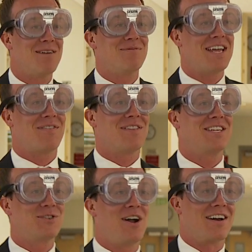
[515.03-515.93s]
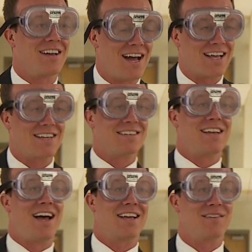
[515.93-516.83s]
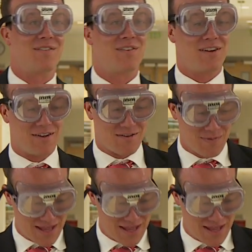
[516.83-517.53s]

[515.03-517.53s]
I'm definitely drunk. I can I can feel